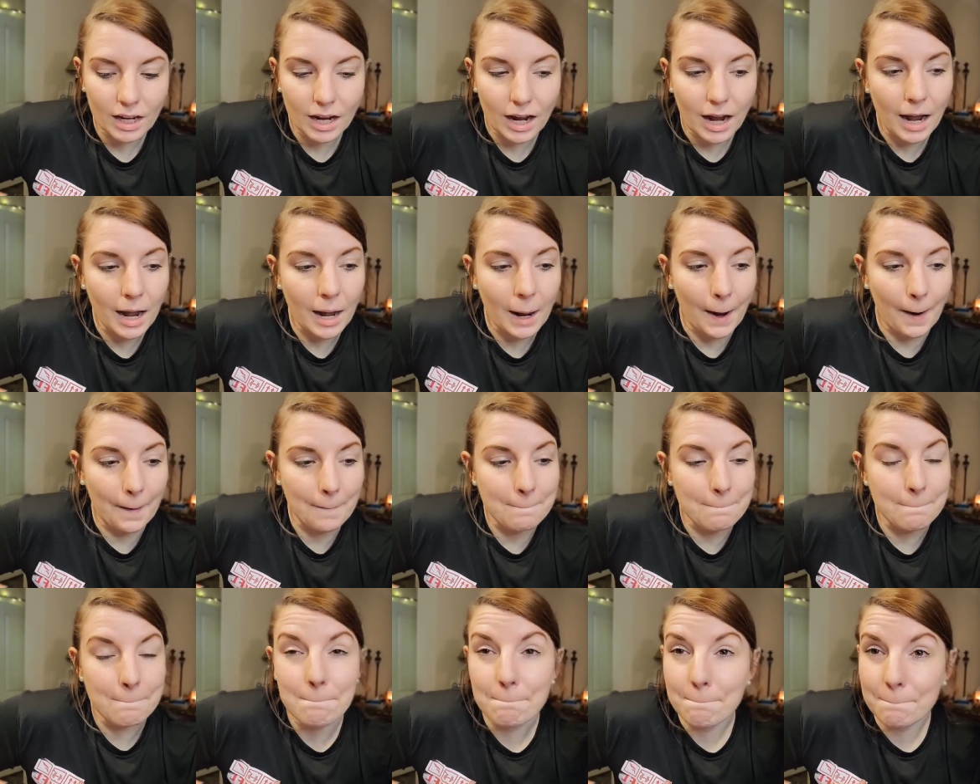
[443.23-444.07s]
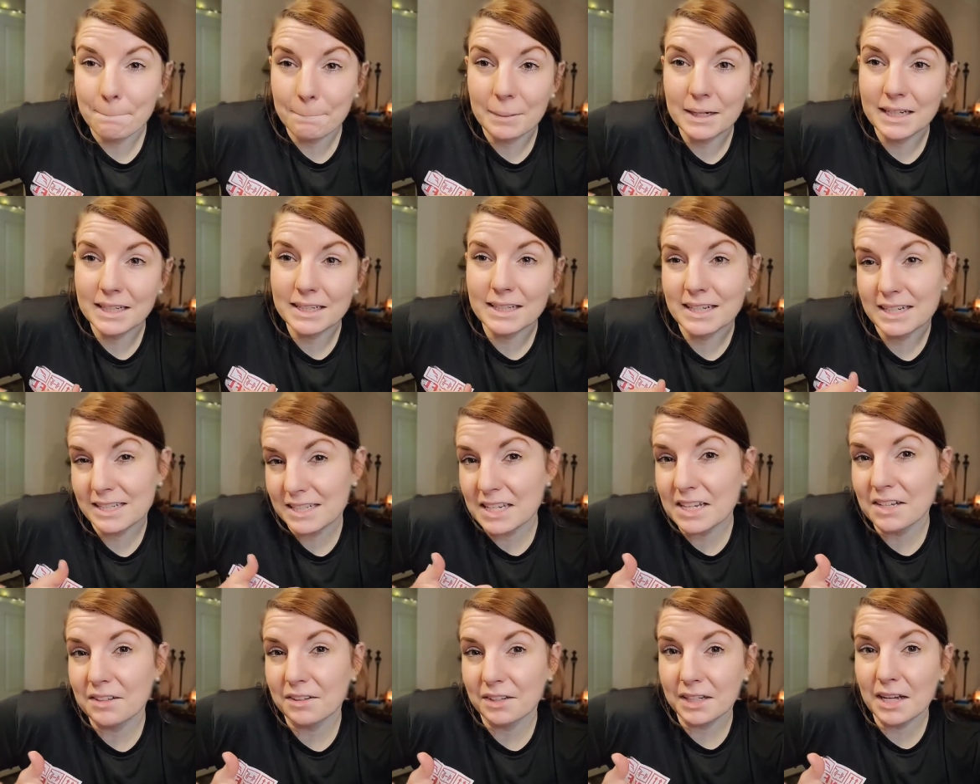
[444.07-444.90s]
Um, but it, it's
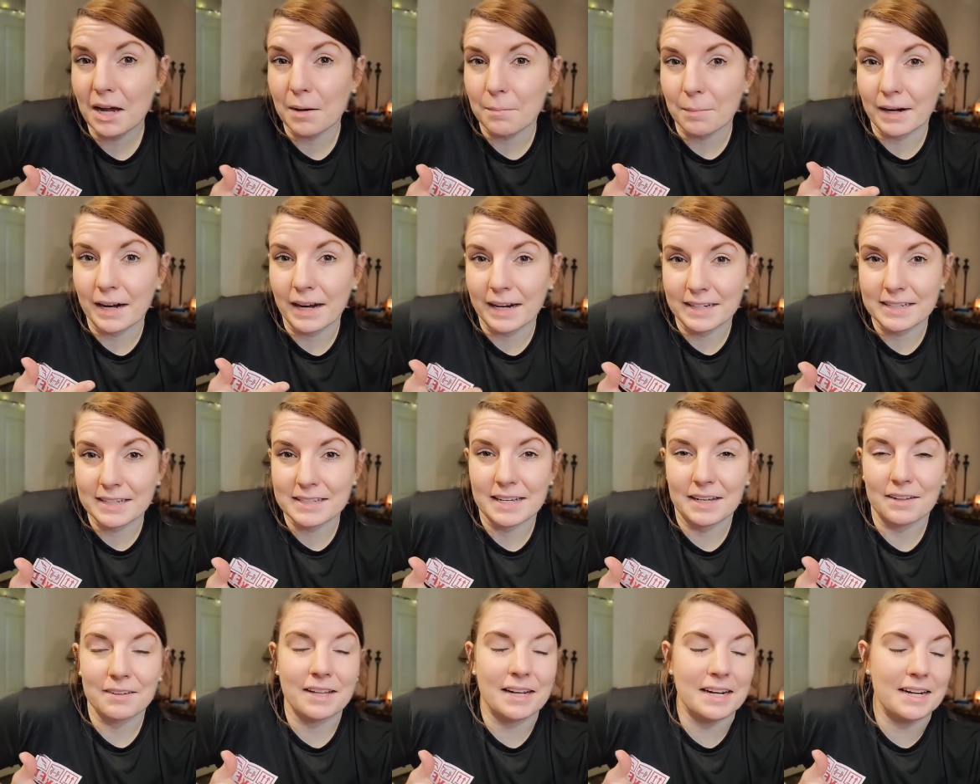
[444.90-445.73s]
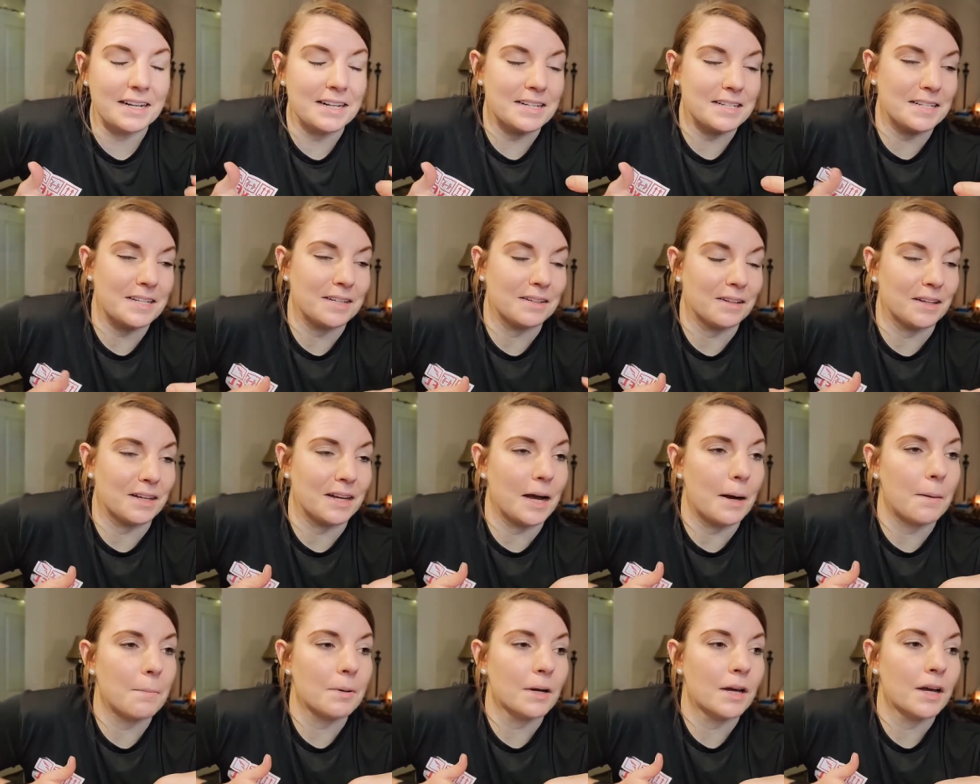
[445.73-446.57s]
healing up, and I can tell that it is healing
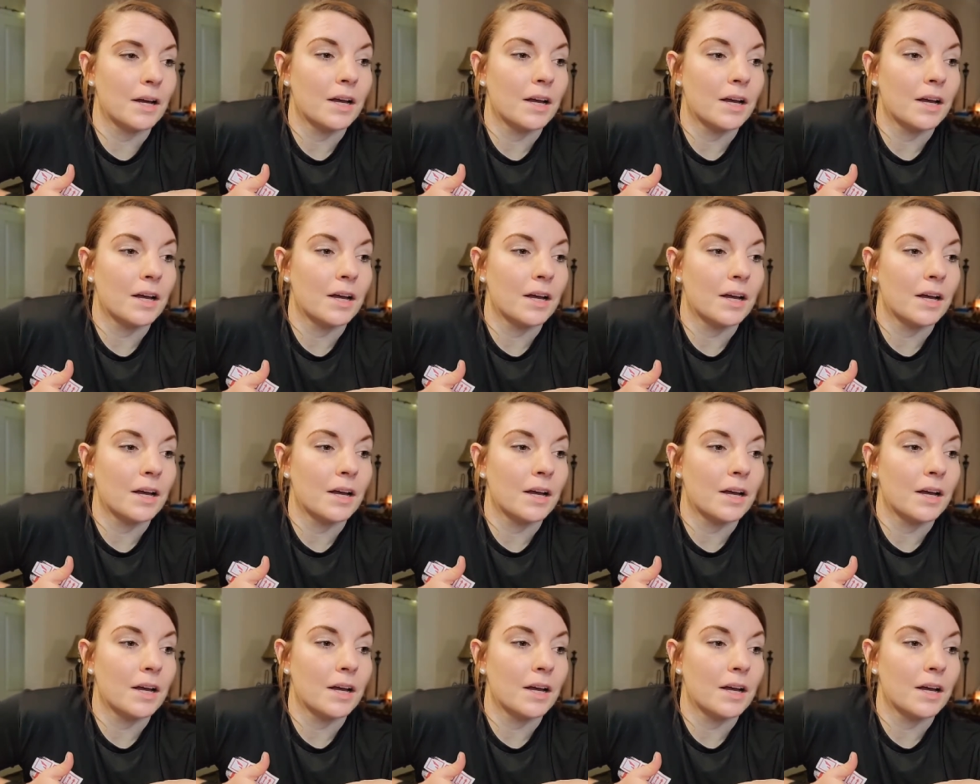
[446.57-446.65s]
up.